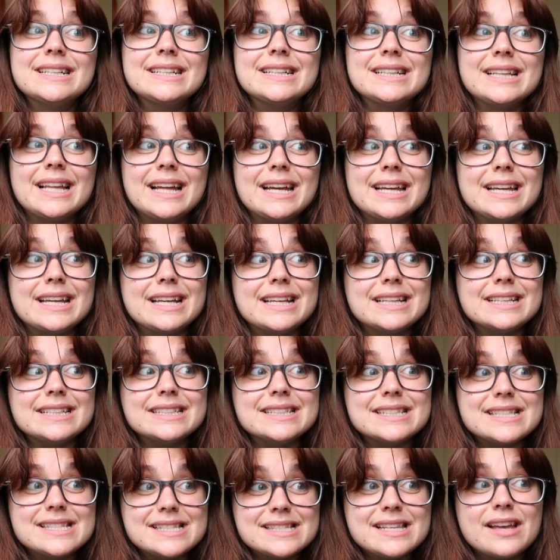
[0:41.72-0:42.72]
like
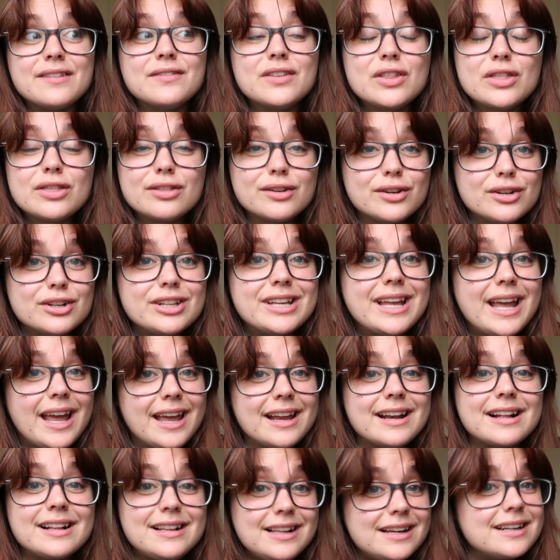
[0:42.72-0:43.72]
7:30,
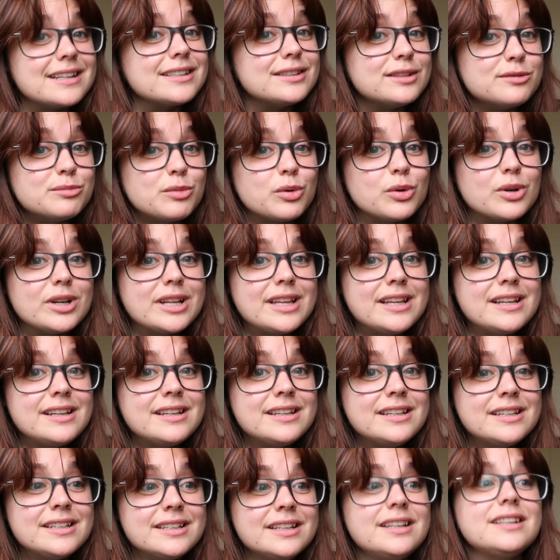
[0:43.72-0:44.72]
8 o'clock in the
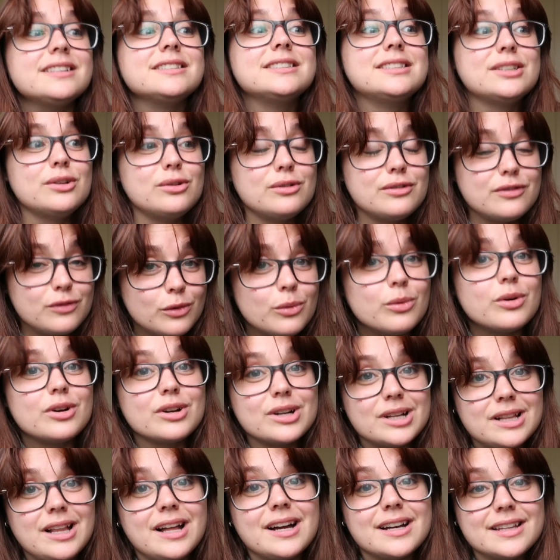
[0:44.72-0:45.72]
morning until 4
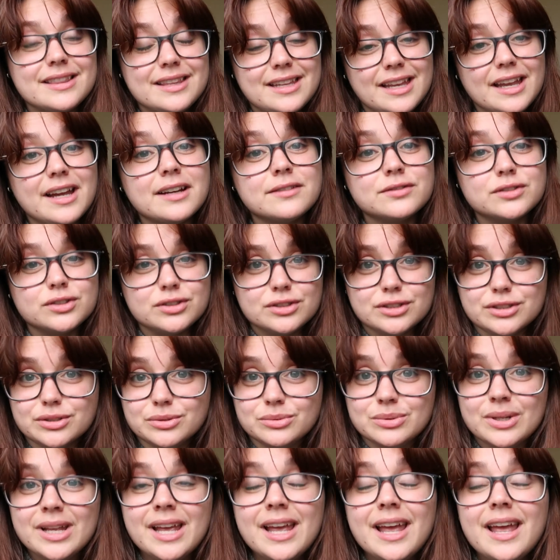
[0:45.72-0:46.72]
o'clock in the
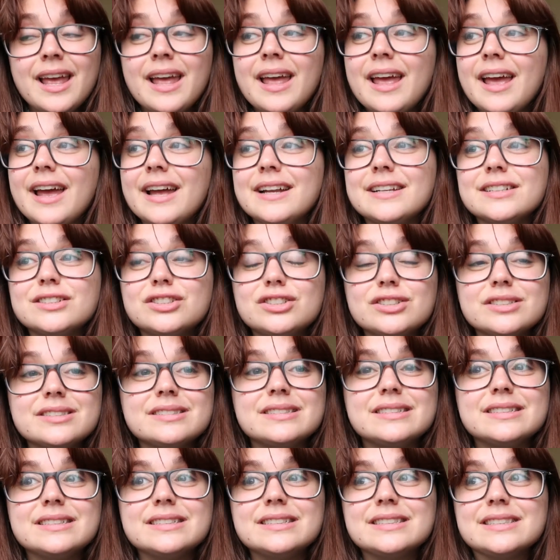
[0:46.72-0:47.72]
afternoon. And it
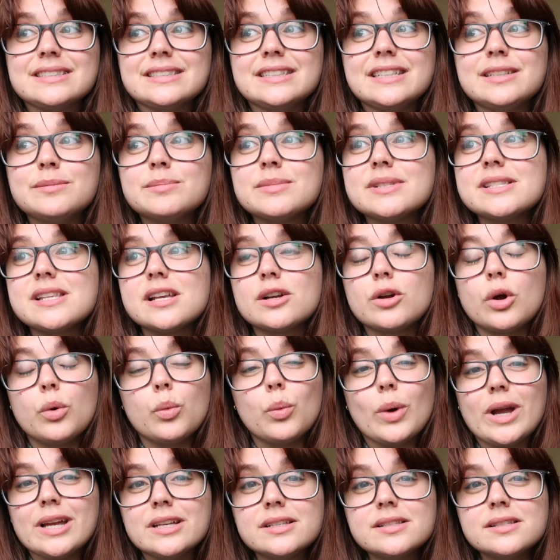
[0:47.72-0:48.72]
just seems like a
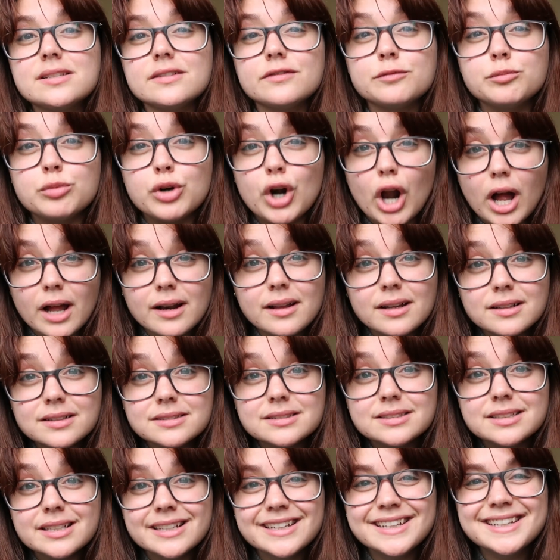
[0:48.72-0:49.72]
waste of
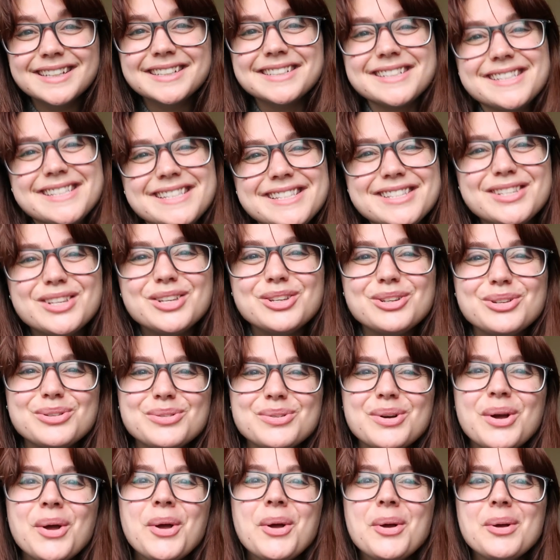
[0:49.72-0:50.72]
product
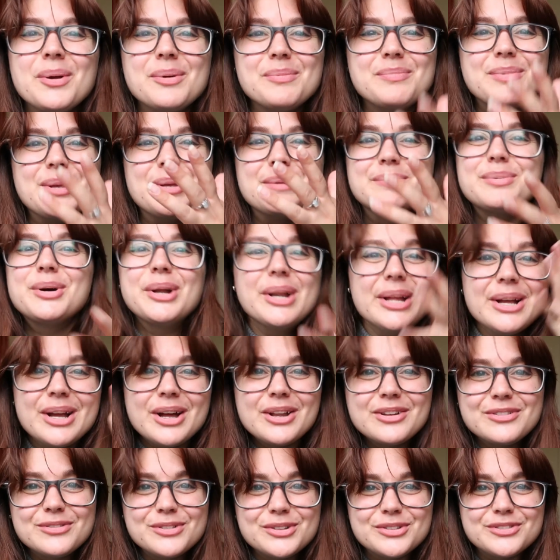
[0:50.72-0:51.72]
to be putting
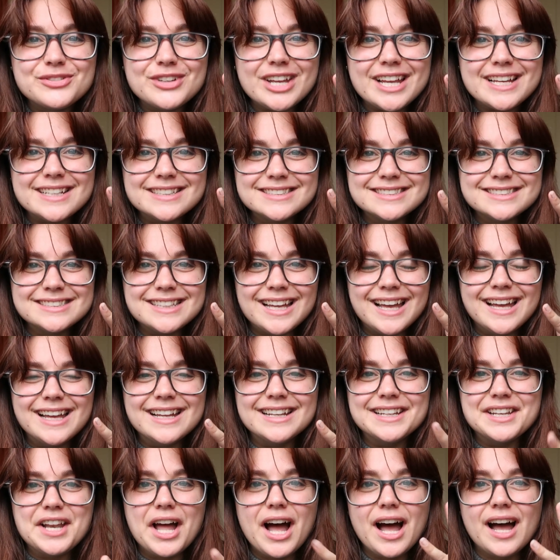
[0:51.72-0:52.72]
on a full face
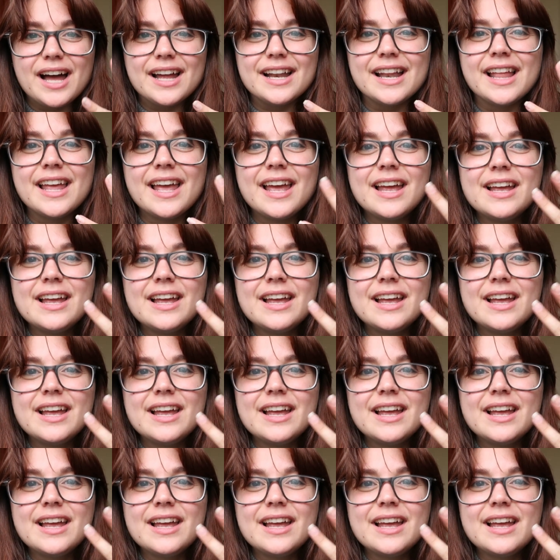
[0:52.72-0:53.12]
and not